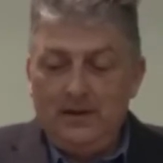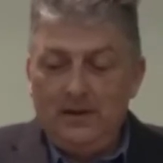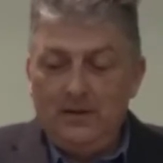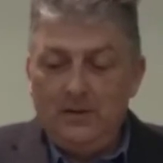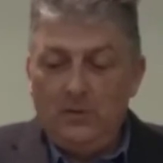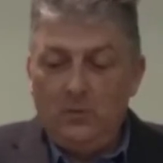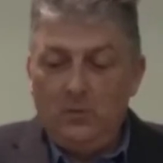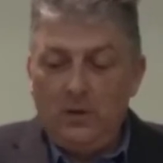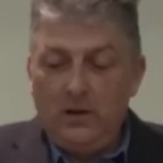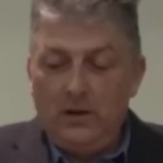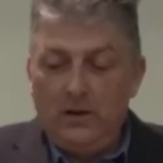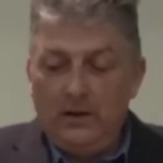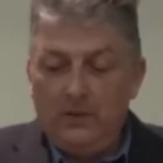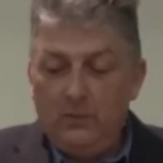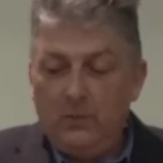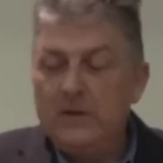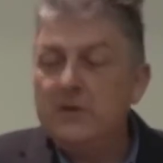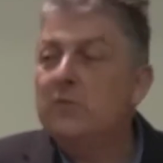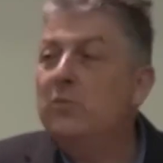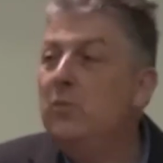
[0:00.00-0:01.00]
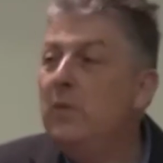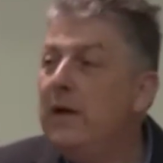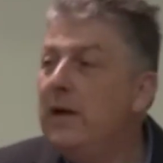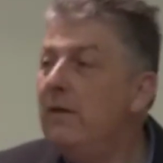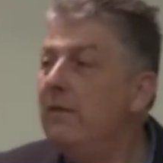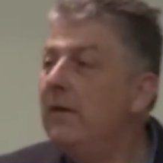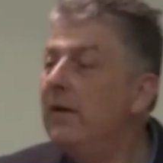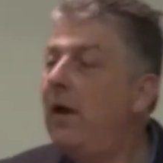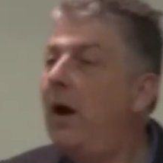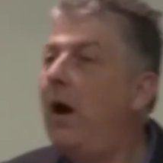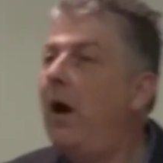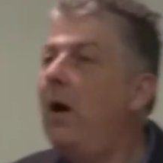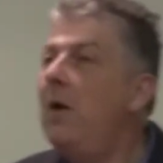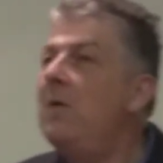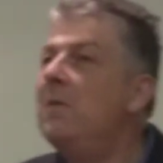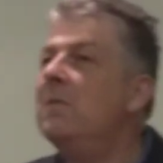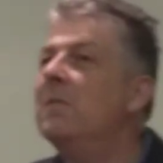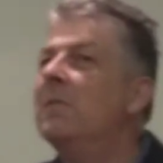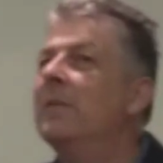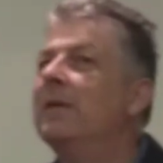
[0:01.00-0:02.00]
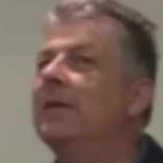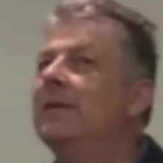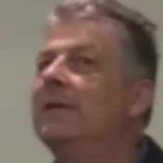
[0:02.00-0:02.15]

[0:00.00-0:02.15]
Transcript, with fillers: and a world in which we are at home,